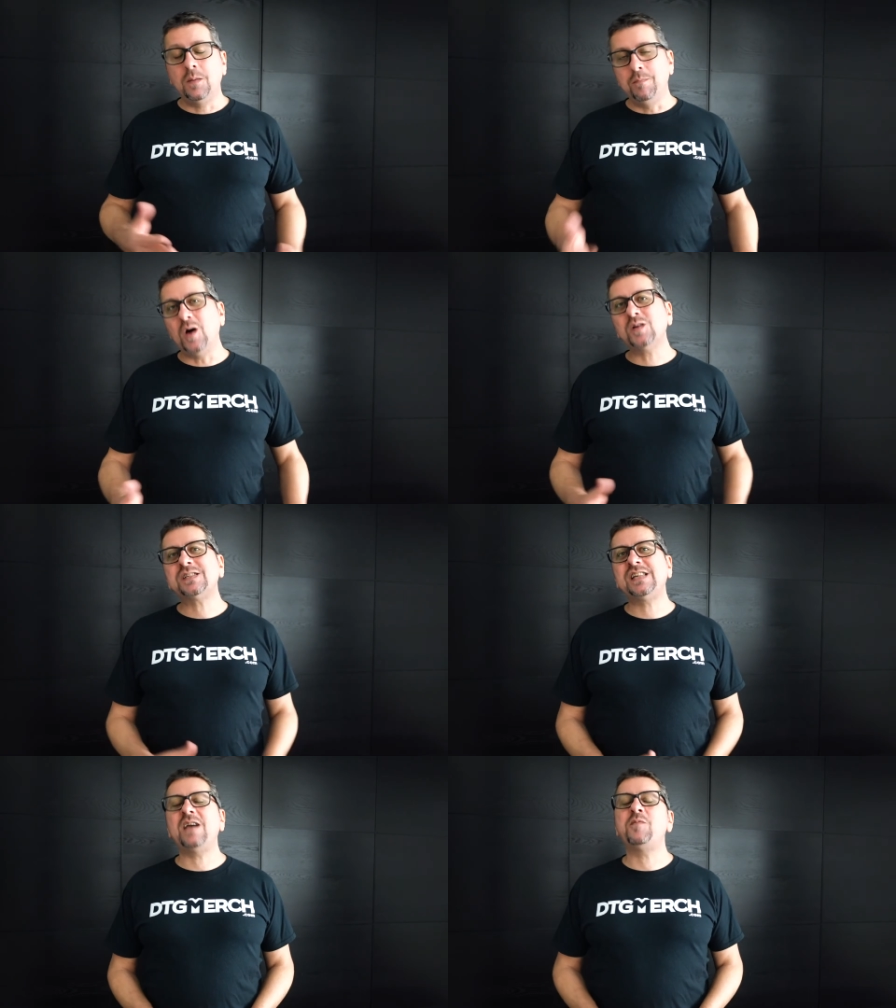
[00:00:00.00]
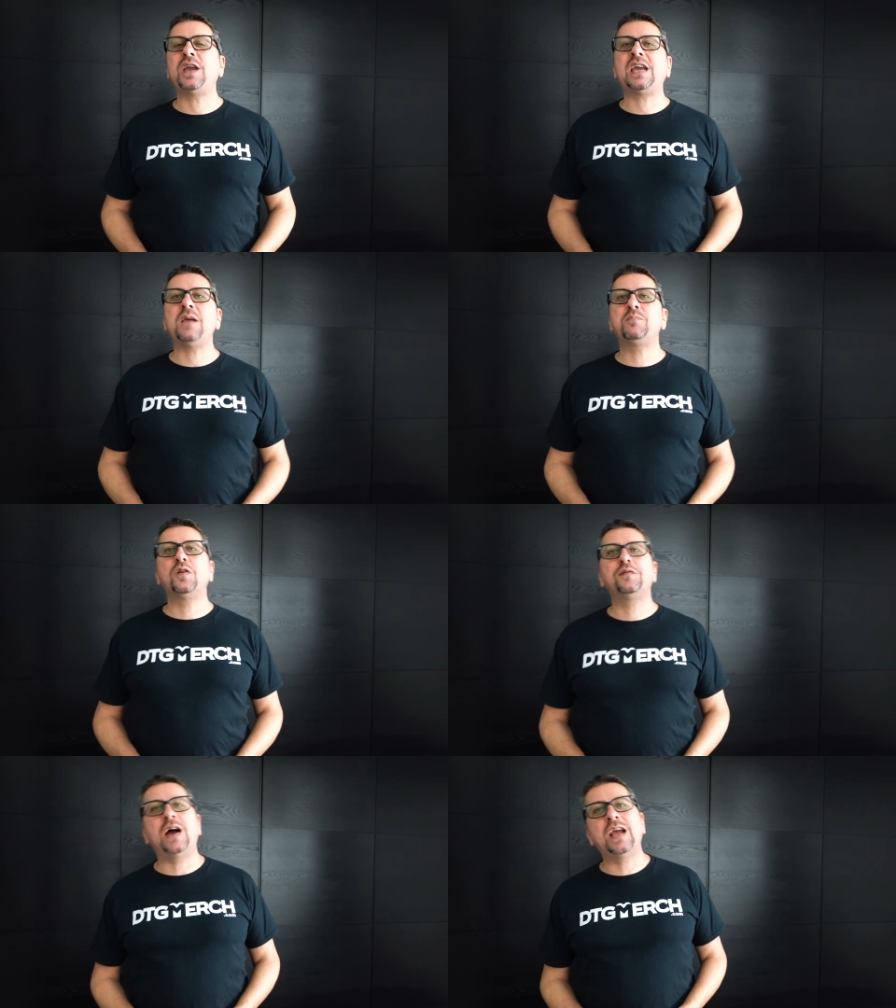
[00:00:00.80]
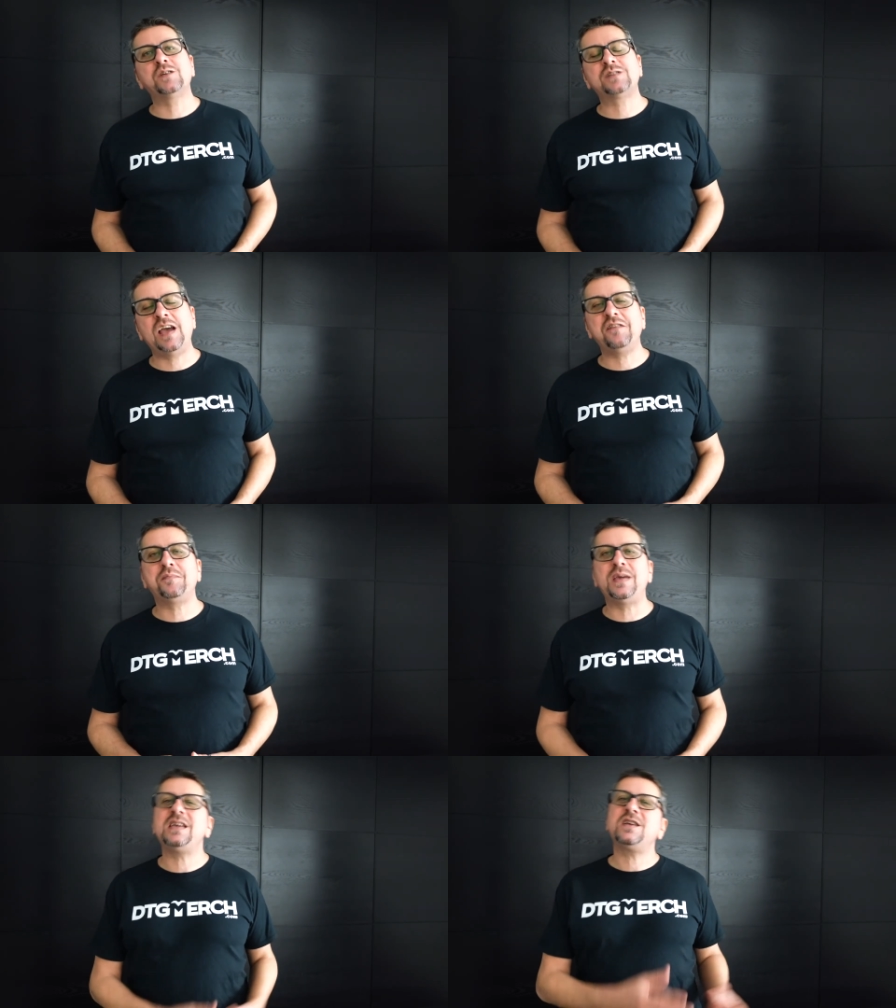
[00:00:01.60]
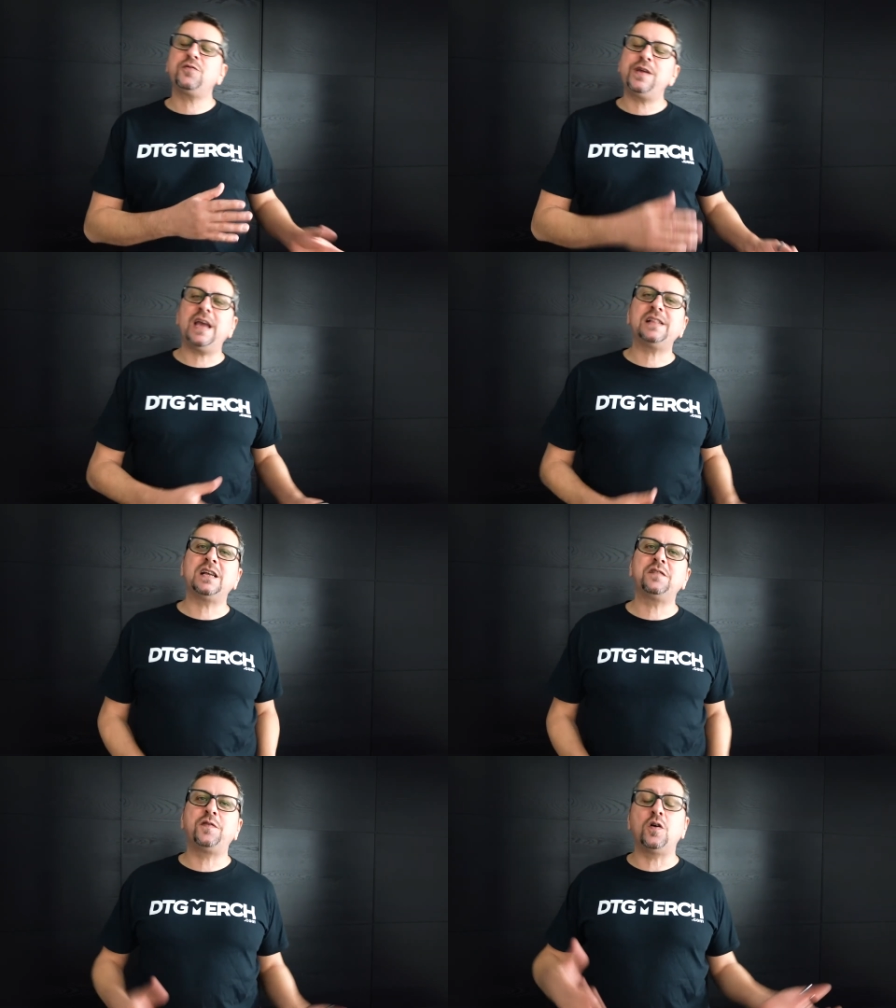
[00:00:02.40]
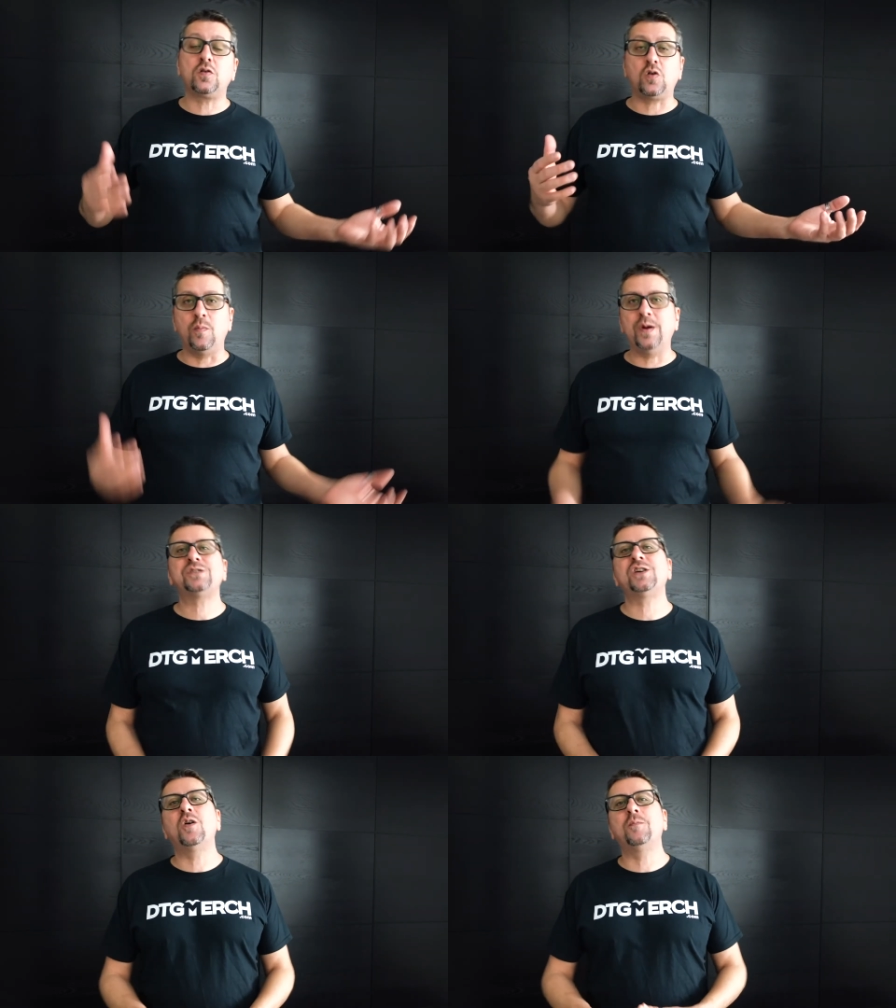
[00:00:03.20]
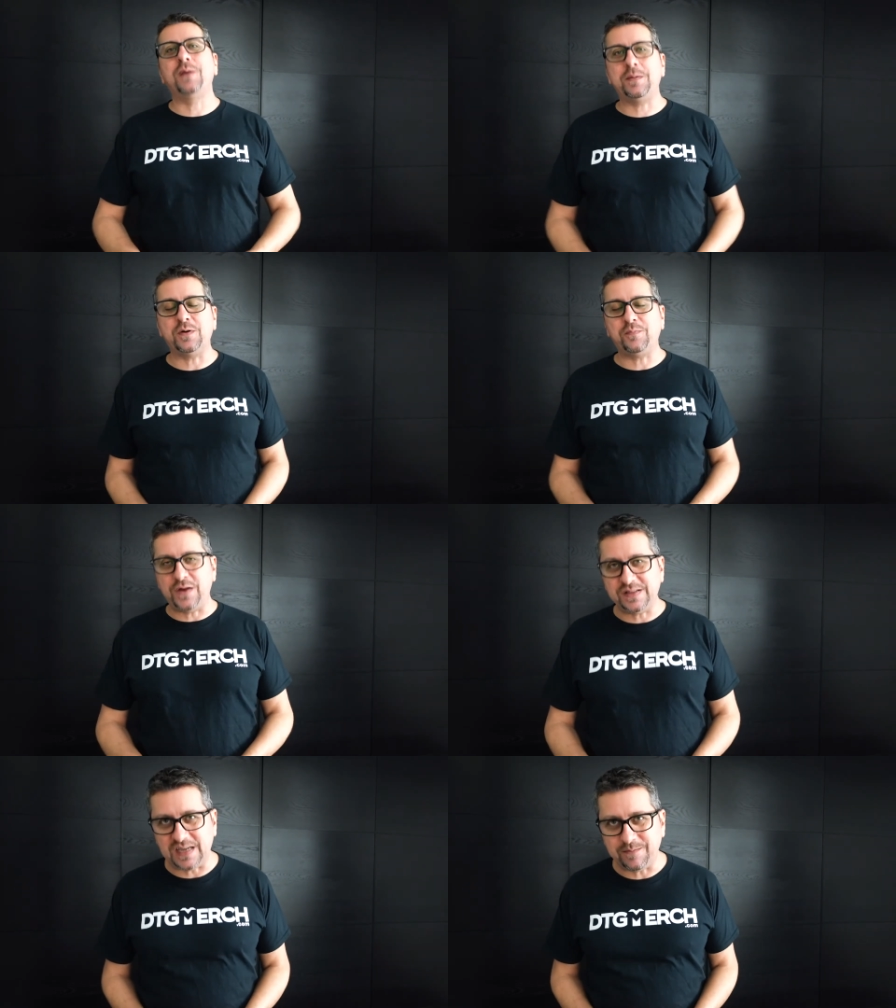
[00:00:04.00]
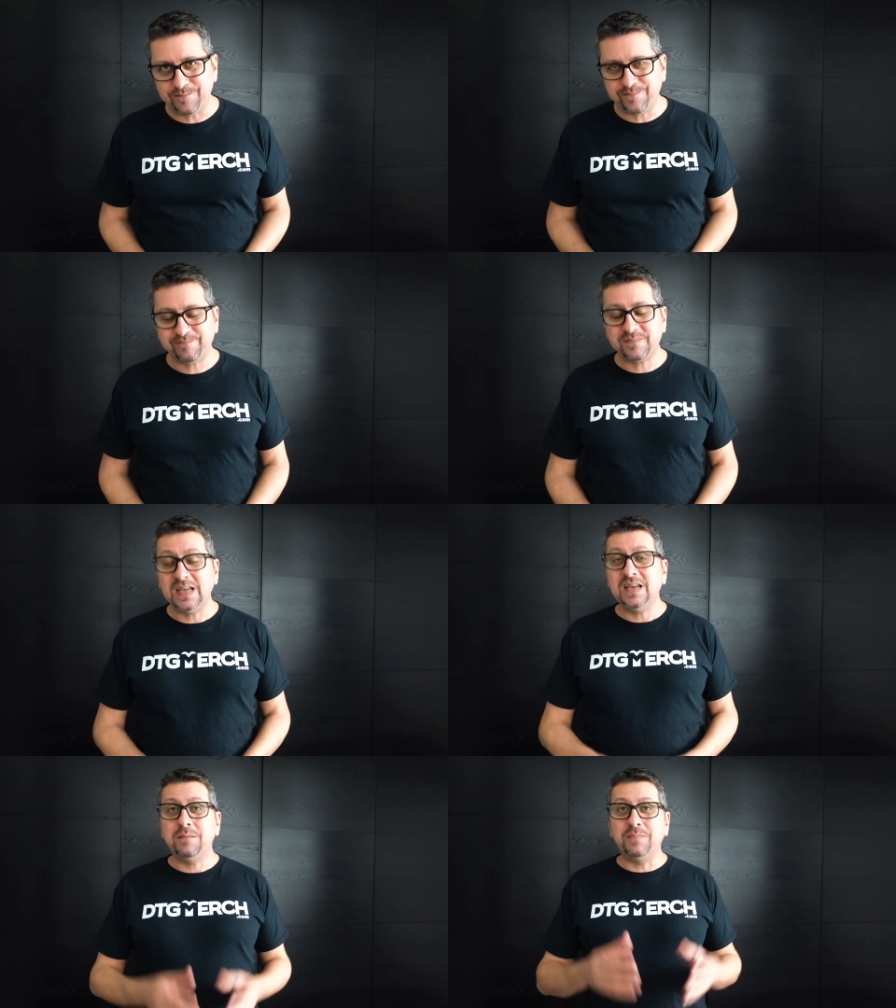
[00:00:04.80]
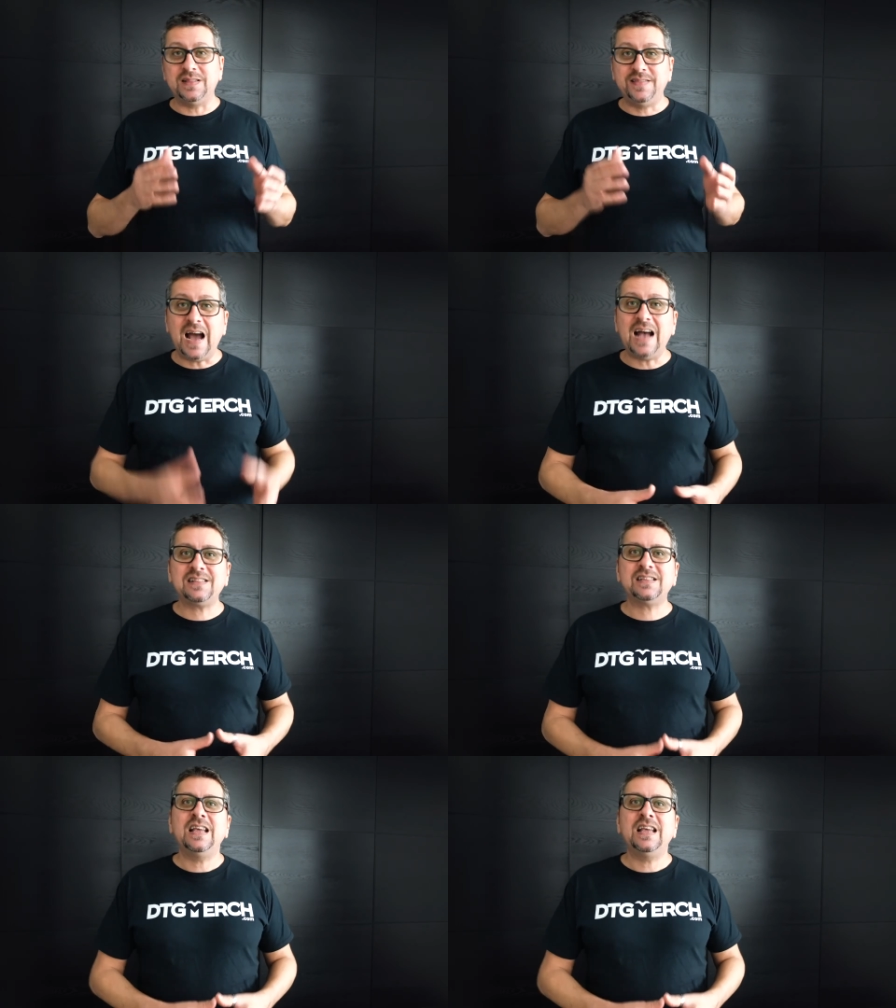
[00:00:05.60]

Most C M Y K profiles have been created for commercial paper printing, but that